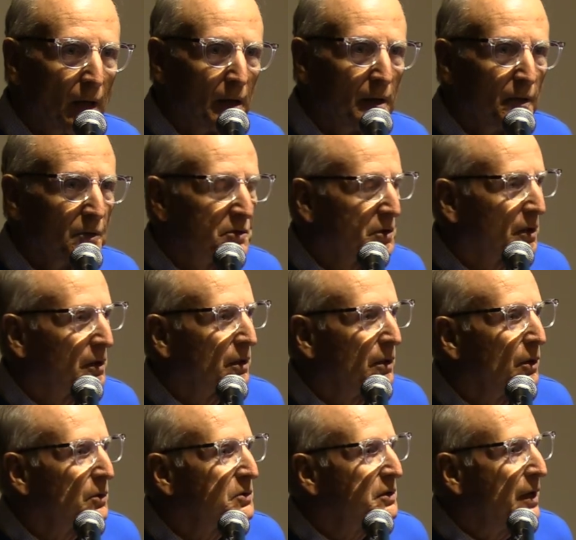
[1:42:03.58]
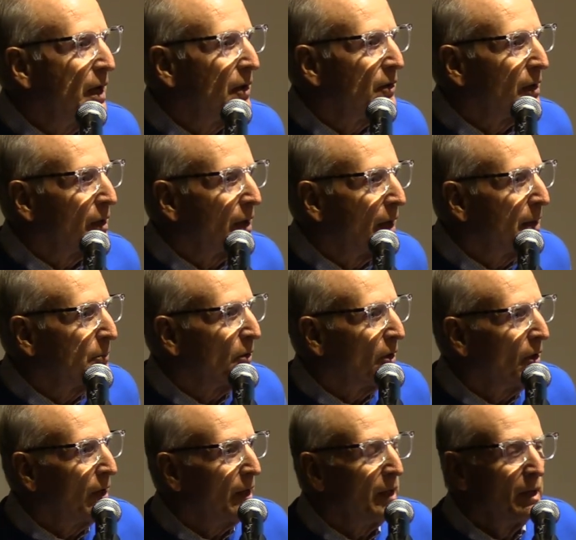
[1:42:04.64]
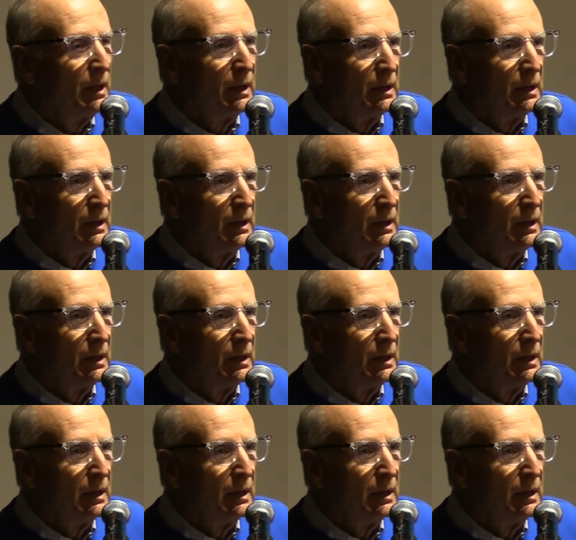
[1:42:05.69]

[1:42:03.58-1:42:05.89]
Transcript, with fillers: I used to close down the library